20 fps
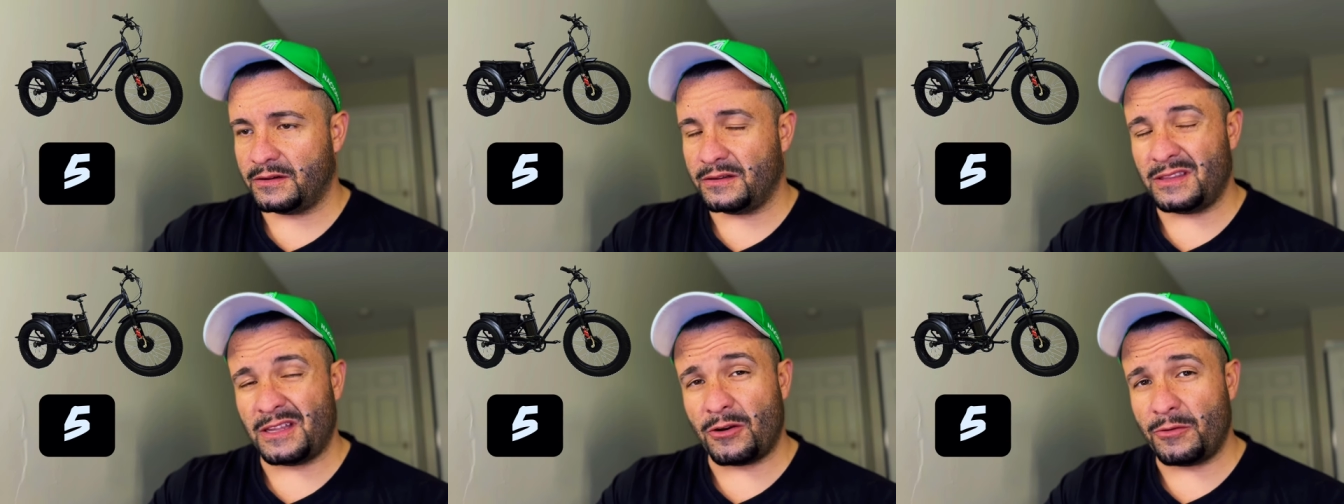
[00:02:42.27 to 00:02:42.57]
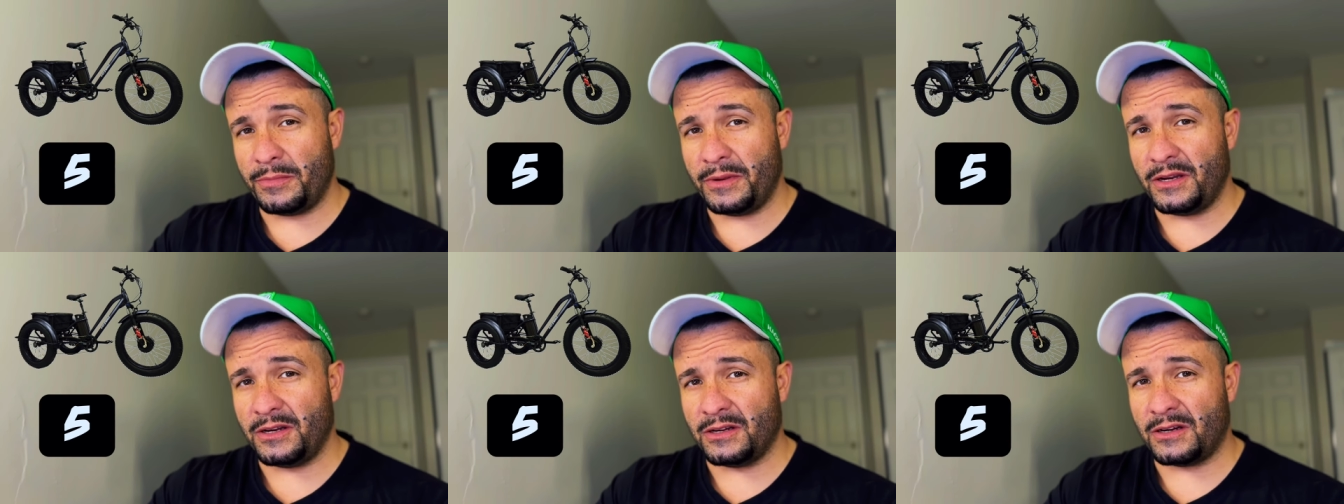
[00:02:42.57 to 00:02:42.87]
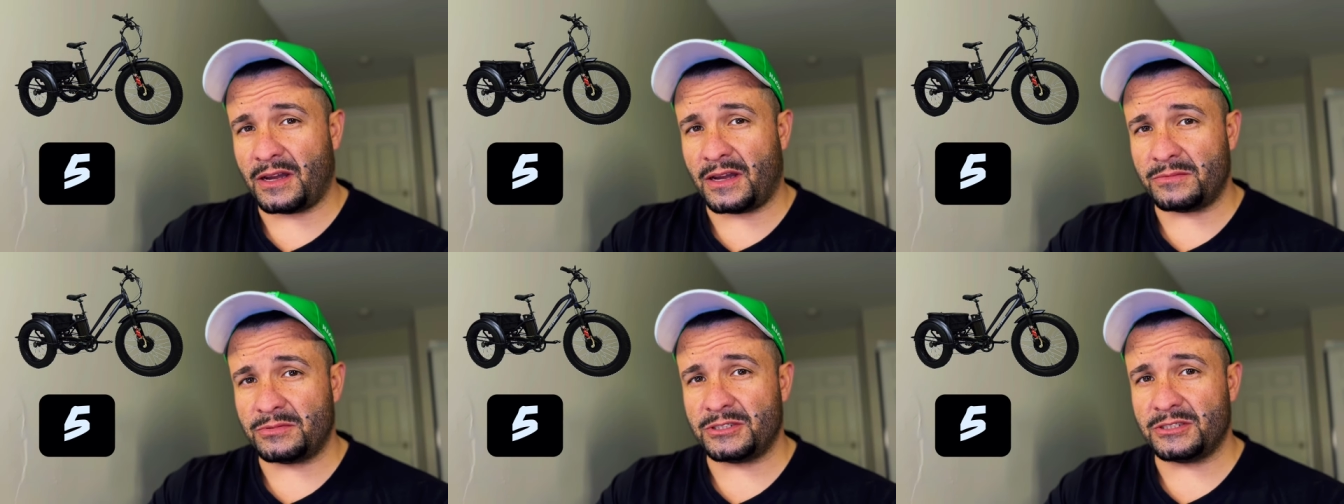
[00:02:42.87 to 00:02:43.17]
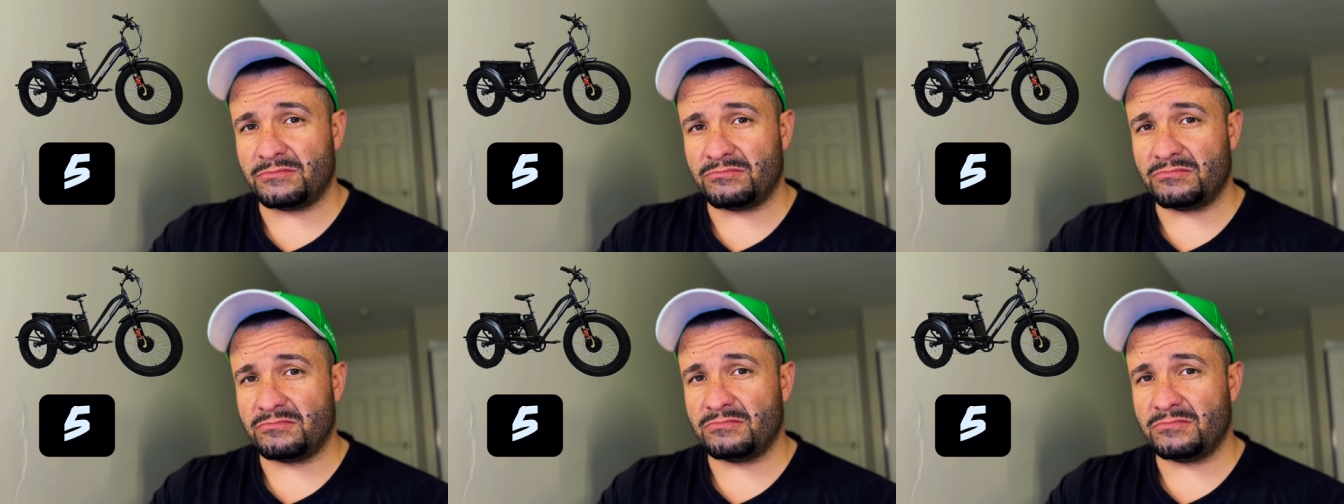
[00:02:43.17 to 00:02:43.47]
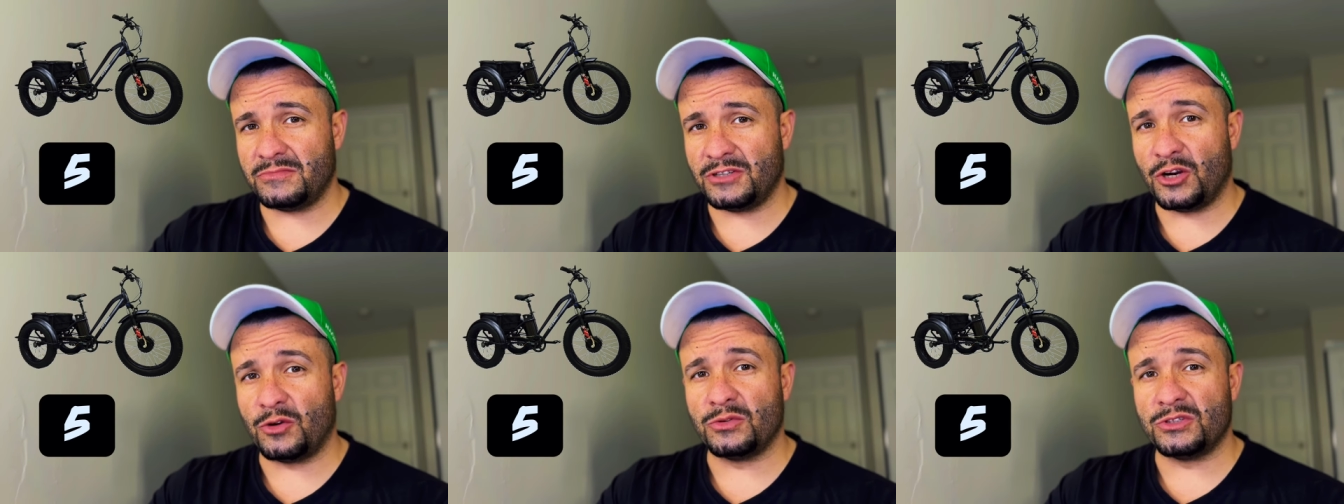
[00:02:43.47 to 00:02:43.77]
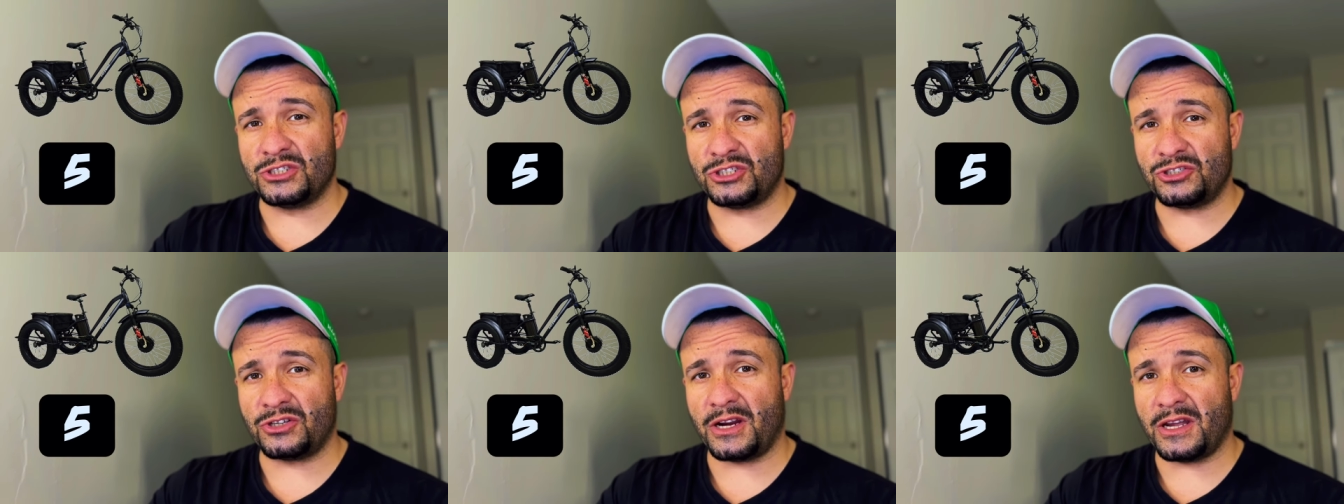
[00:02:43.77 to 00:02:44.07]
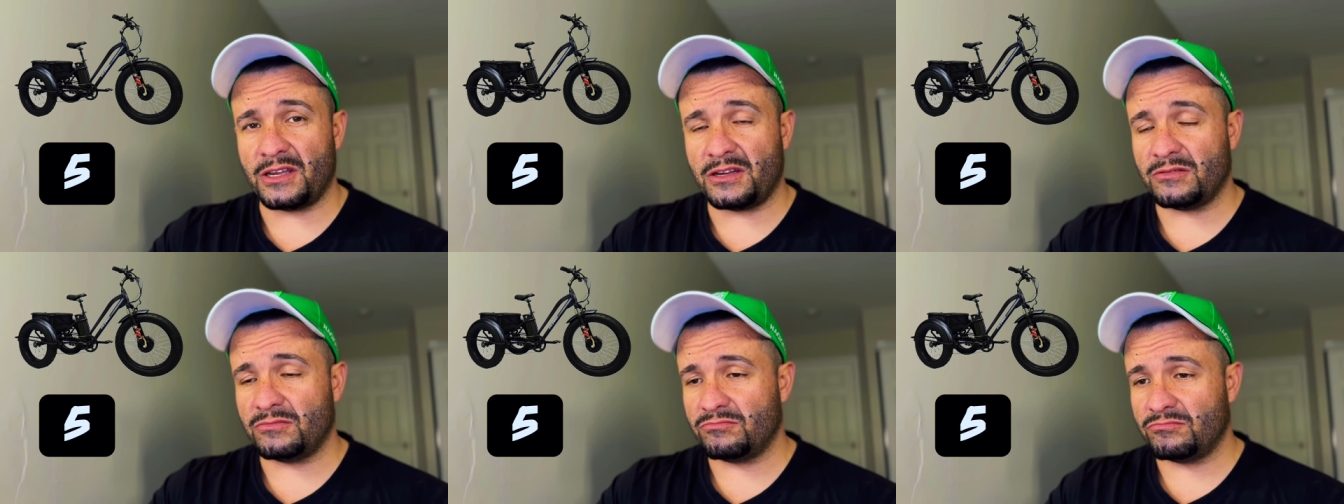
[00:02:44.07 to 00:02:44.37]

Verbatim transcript: That would be a good option. Go with the trike,